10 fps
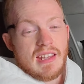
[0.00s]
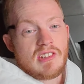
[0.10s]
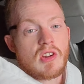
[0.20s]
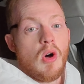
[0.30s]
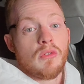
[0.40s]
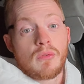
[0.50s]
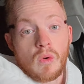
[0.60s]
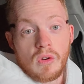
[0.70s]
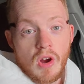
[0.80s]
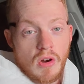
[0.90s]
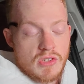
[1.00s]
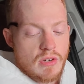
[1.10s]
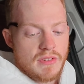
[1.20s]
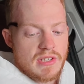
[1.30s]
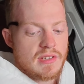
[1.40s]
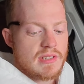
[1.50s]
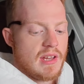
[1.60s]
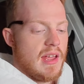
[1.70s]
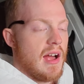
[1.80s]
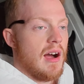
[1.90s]
It's called Foreign Car Services.
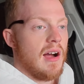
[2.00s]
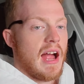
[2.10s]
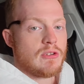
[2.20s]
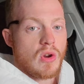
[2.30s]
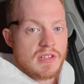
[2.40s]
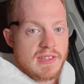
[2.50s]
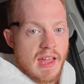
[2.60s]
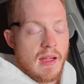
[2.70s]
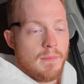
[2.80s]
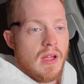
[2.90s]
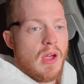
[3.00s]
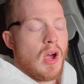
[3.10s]
I trust them.